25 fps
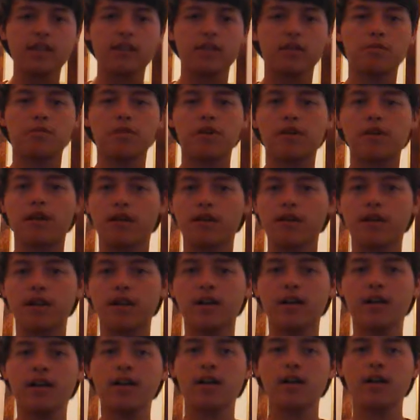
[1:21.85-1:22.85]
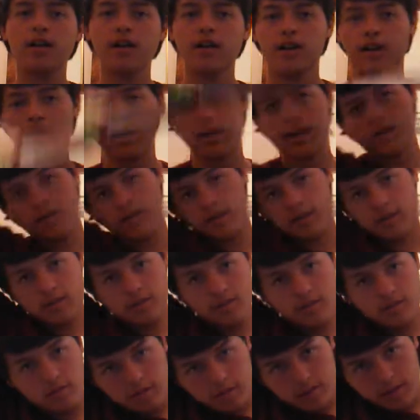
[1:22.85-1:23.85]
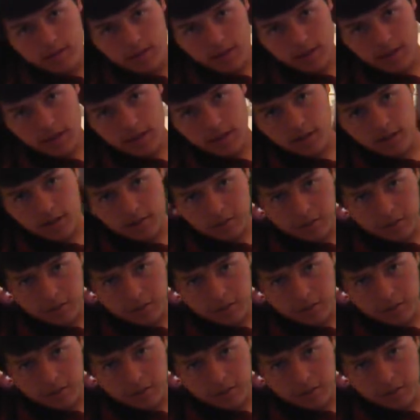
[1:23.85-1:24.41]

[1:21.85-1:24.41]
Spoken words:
you can put it on there and just sling it on your